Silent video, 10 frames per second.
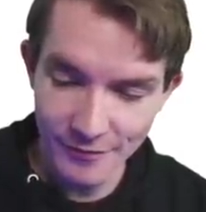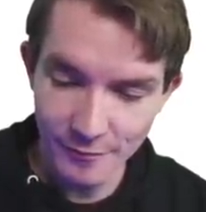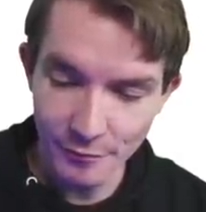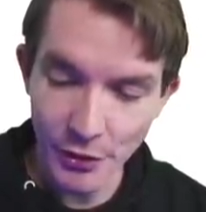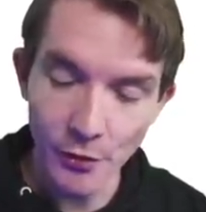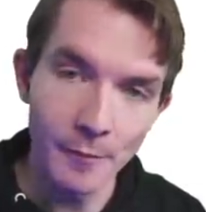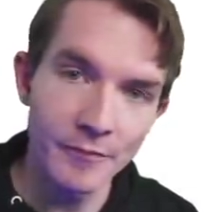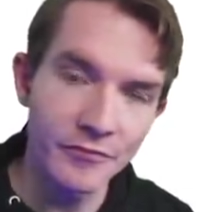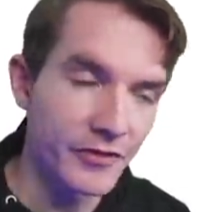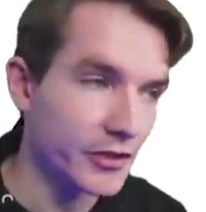Boom.
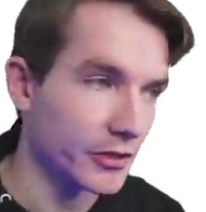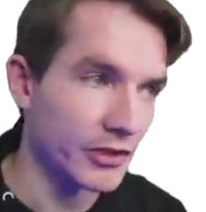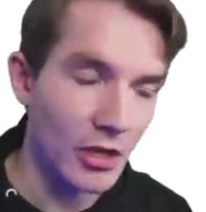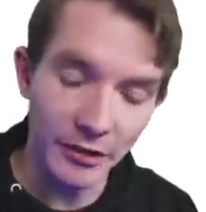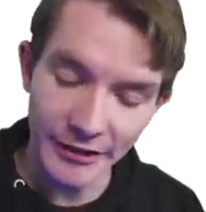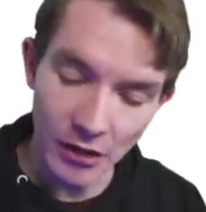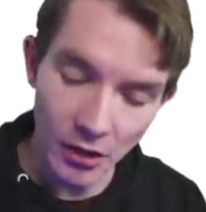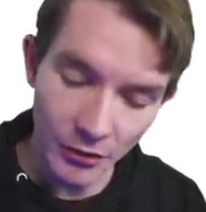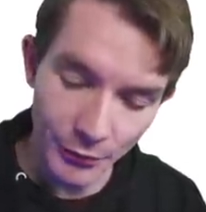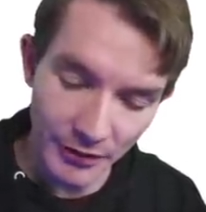So just holding
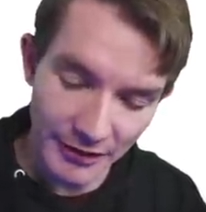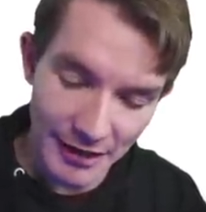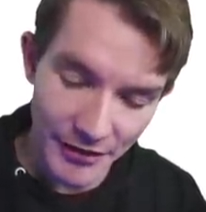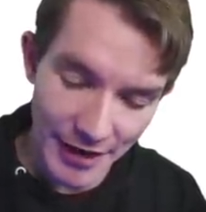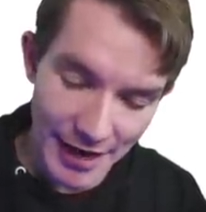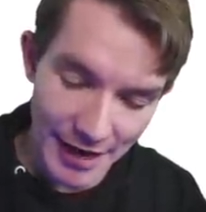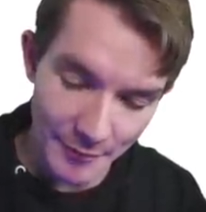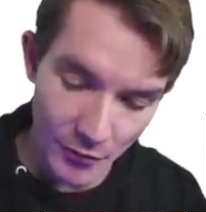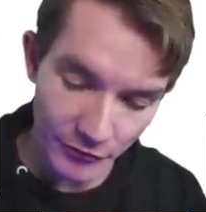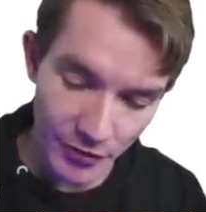Alt will allow you to add
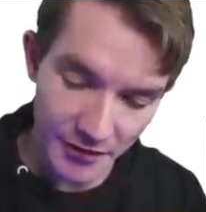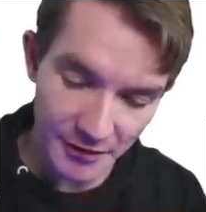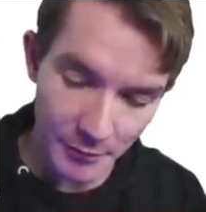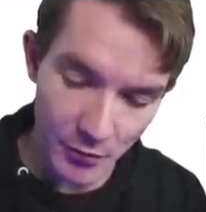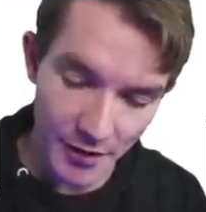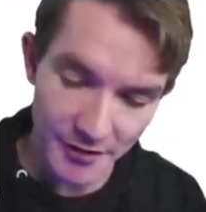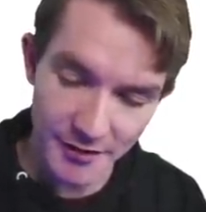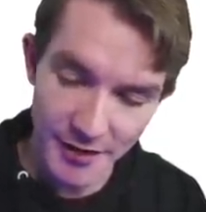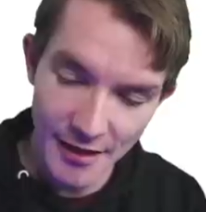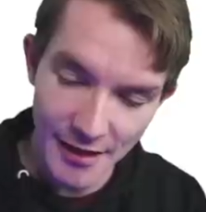more vertice points.
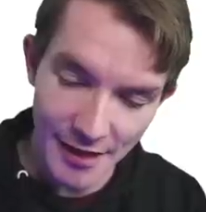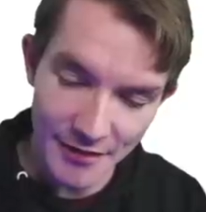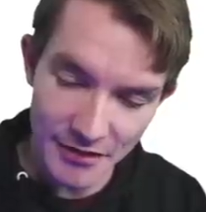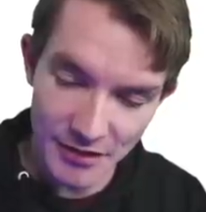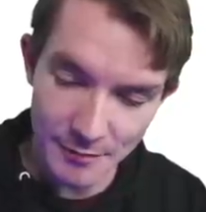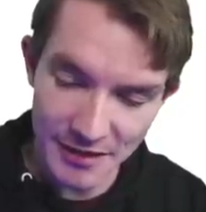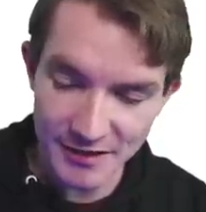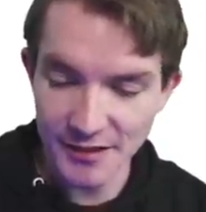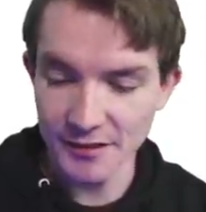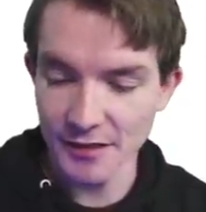And this just makes
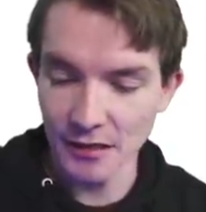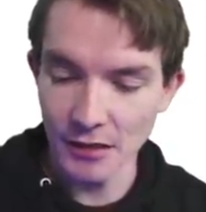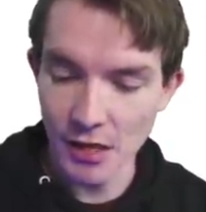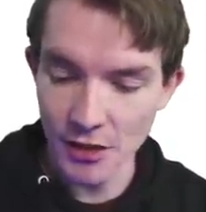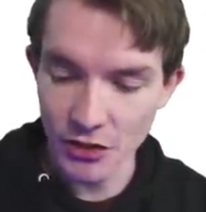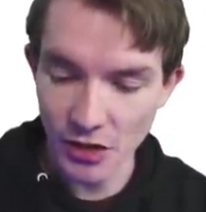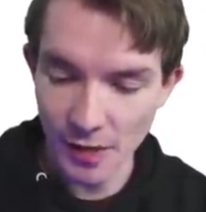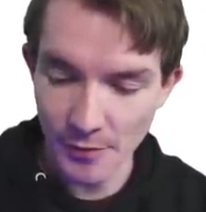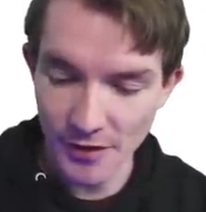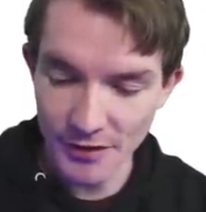things a lot
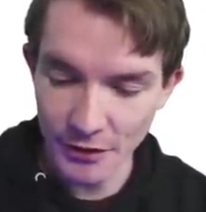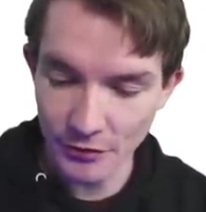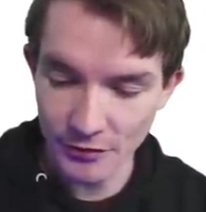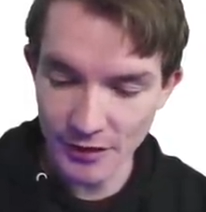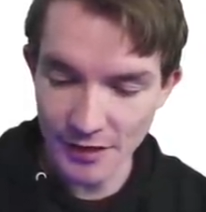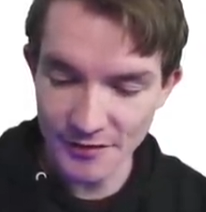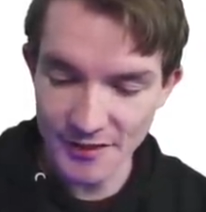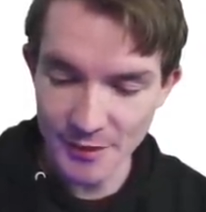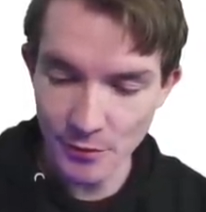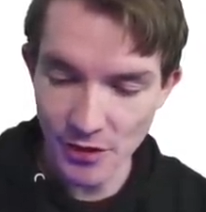sharper, and you can kind of
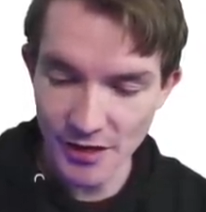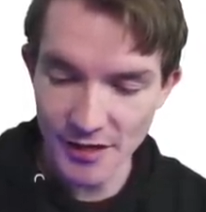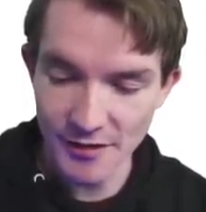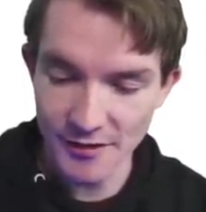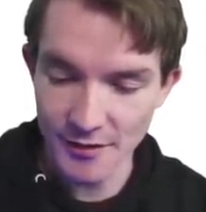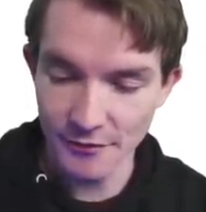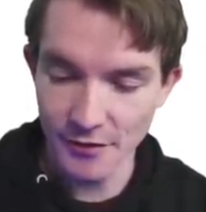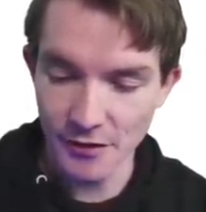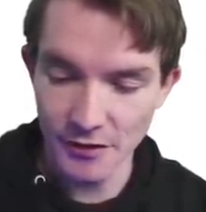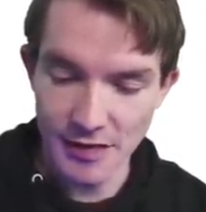see where it is.
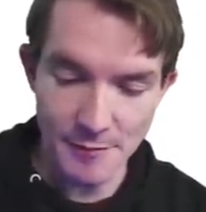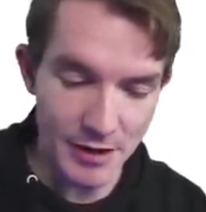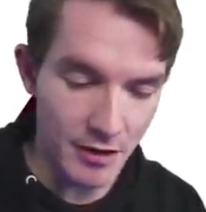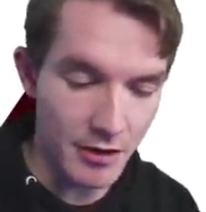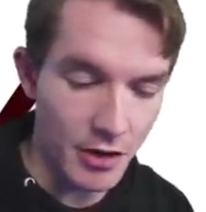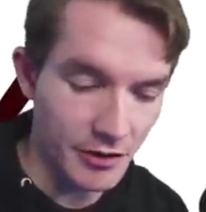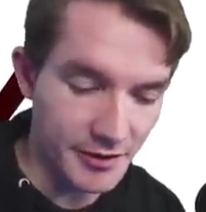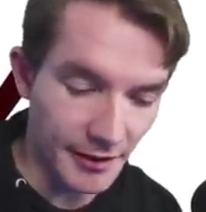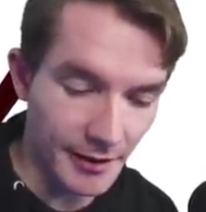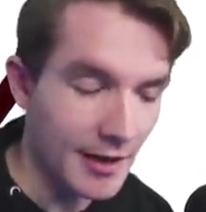You get better at
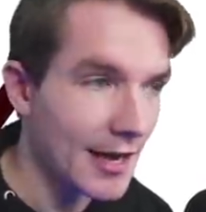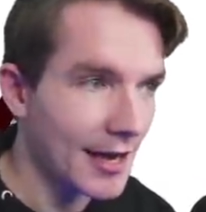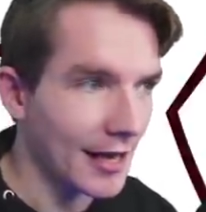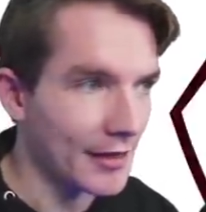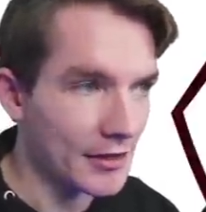noticing it. And then